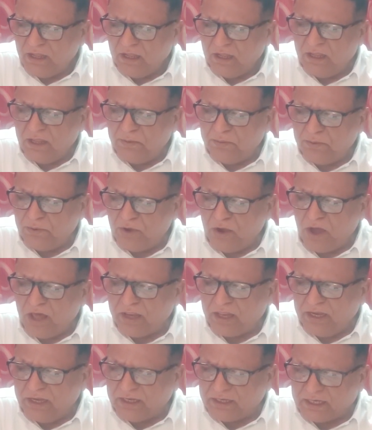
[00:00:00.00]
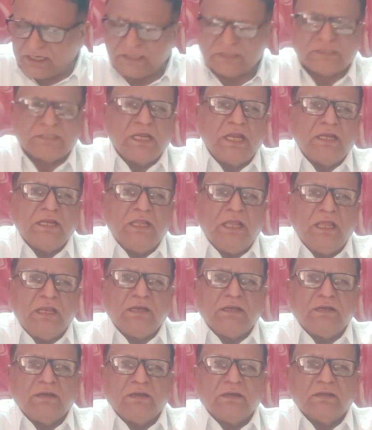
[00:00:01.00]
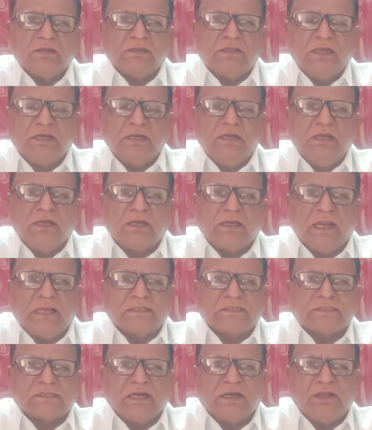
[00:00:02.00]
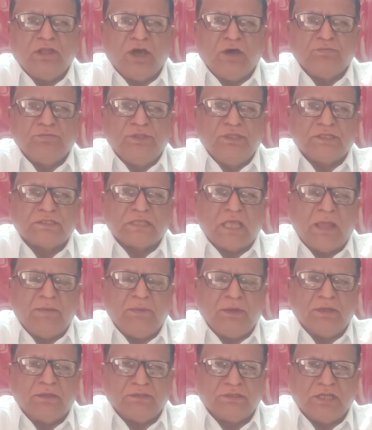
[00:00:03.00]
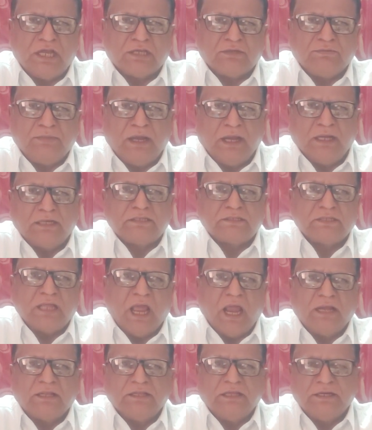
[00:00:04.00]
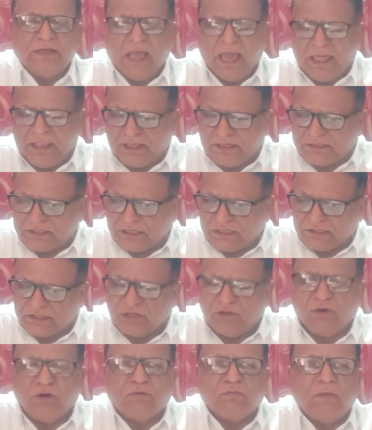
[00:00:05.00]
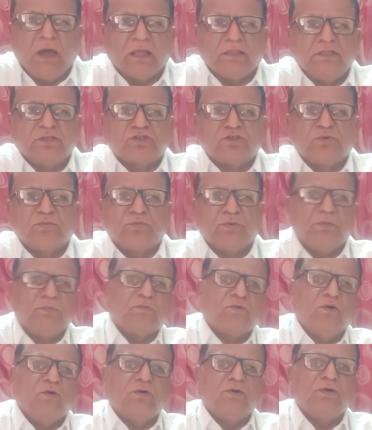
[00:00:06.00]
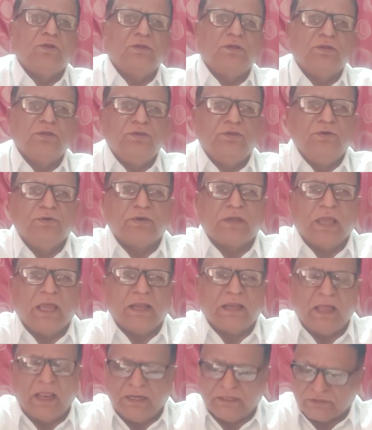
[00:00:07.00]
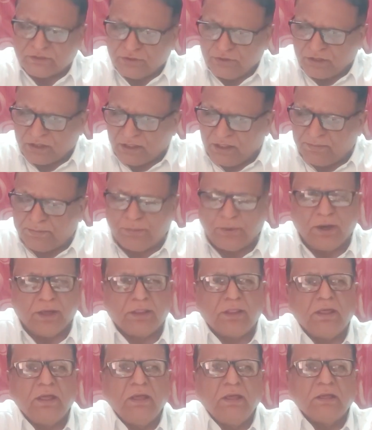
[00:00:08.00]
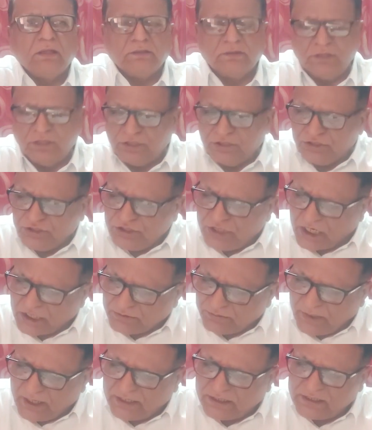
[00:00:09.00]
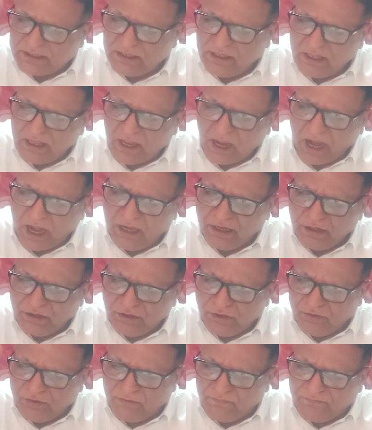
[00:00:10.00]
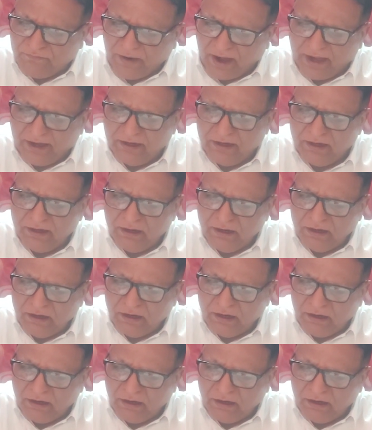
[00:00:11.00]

if you are interested in the detailed study of these judgments and the directions given by the Supreme Court, you can also refer these judgments, and you will find a